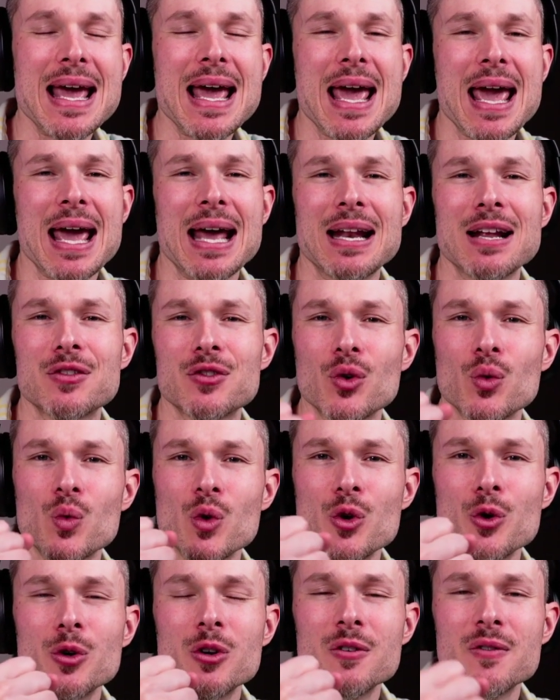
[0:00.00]
And at the
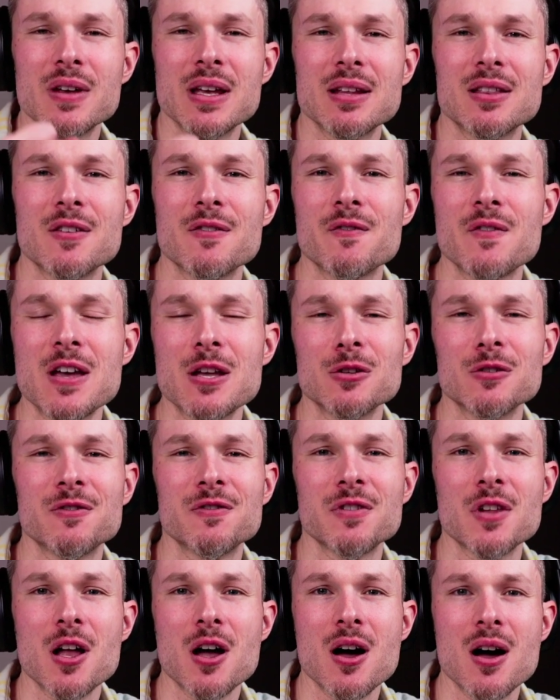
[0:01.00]
root of it, the fatal
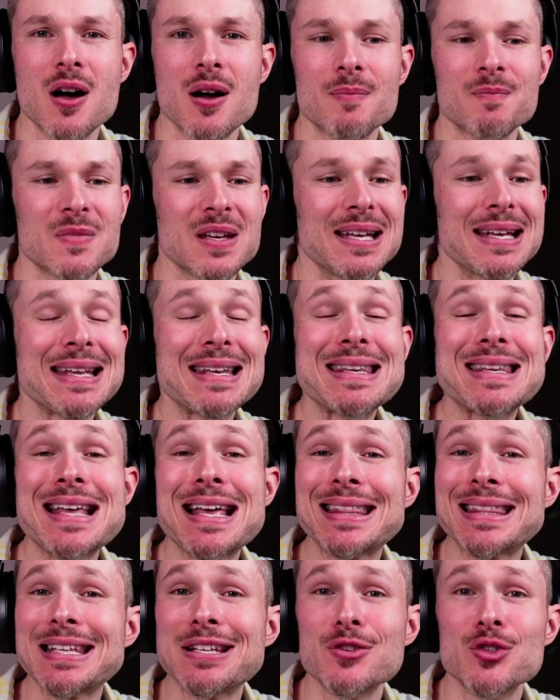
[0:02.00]
flaw, it had
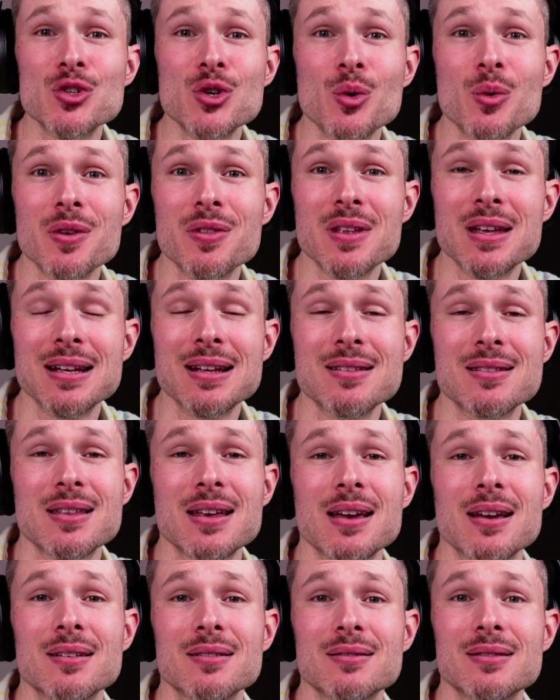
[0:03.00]
nothing to do with
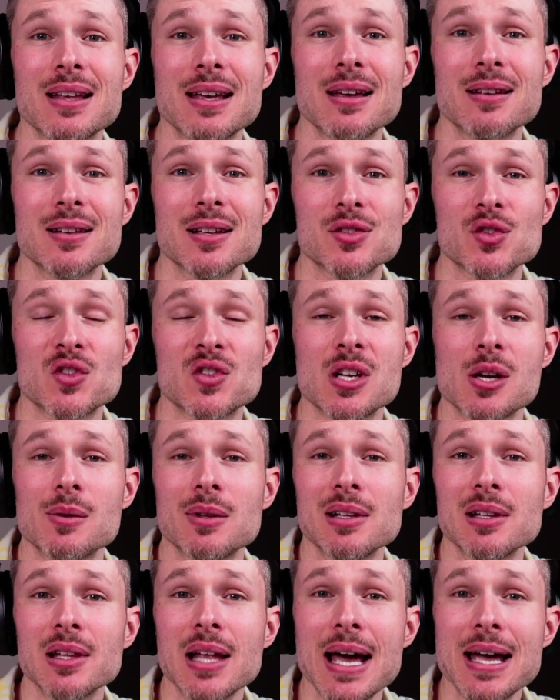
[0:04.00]
anything they necessarily
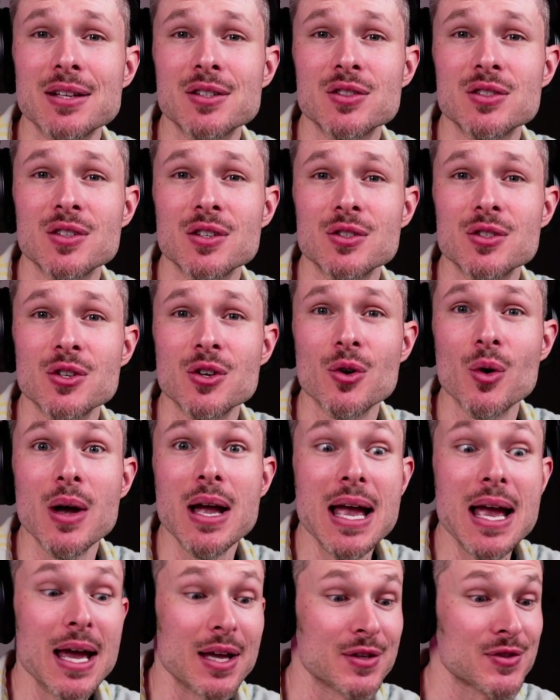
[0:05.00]
liked to do.
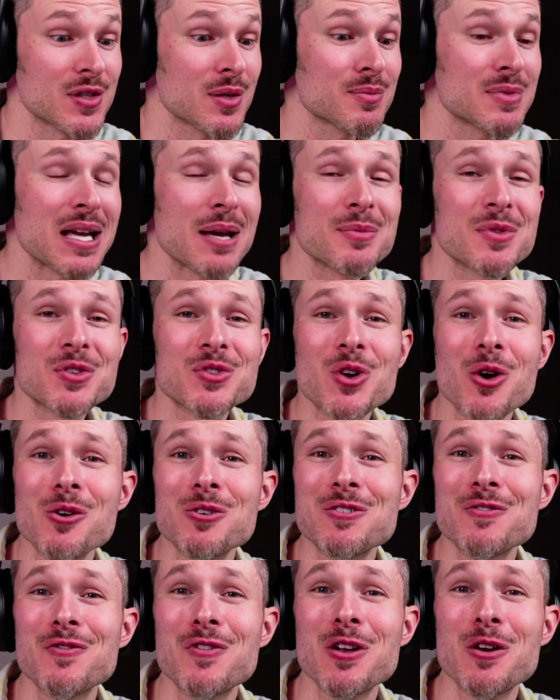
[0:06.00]
And sometimes it's hard
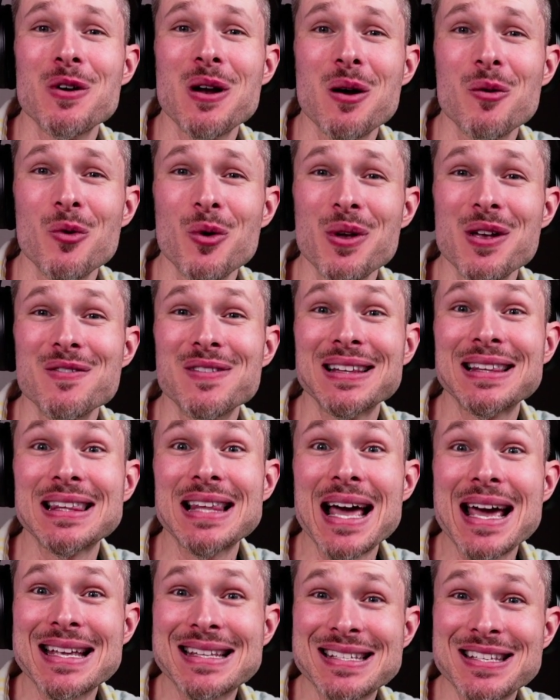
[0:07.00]
to figure out what we even
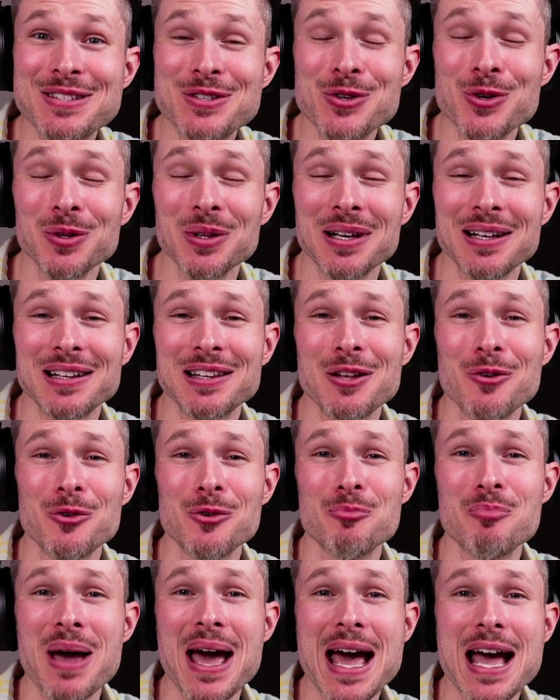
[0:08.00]
like to do, let alone a
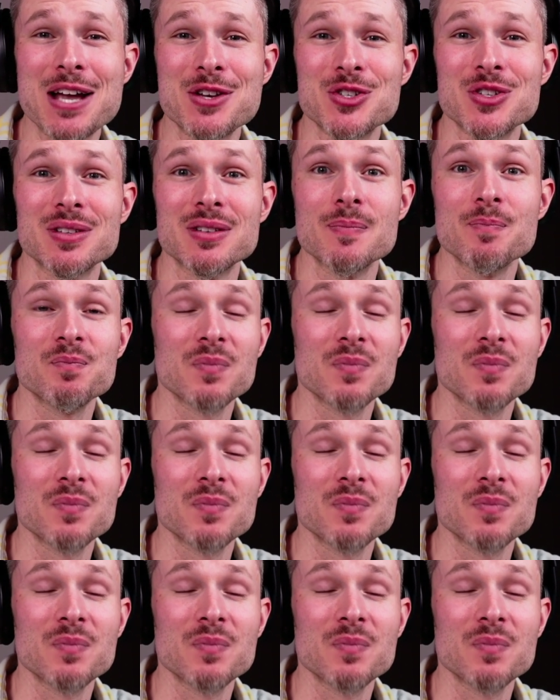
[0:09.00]
passion.